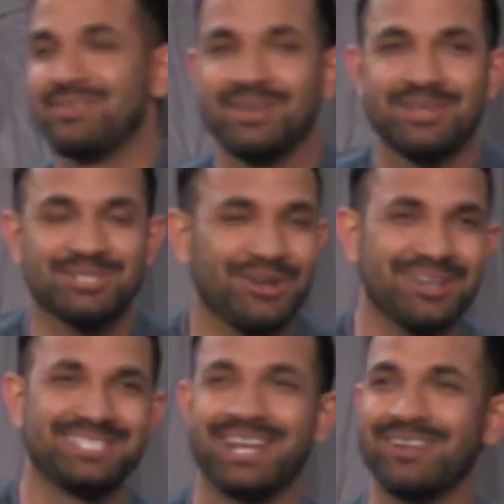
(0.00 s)

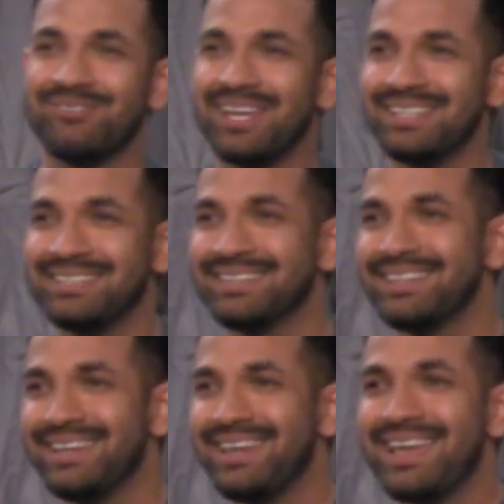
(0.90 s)
Sorry, gentlemen.
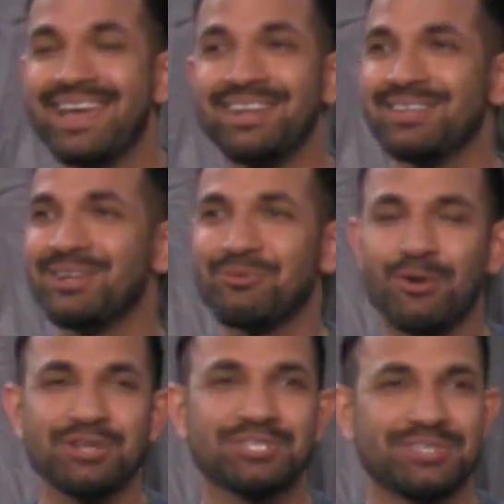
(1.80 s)
Any other
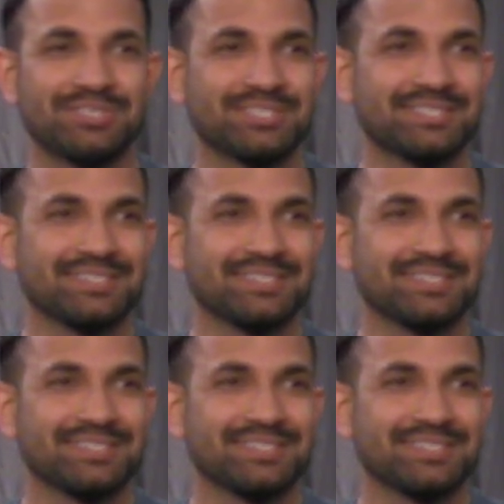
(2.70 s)
questions?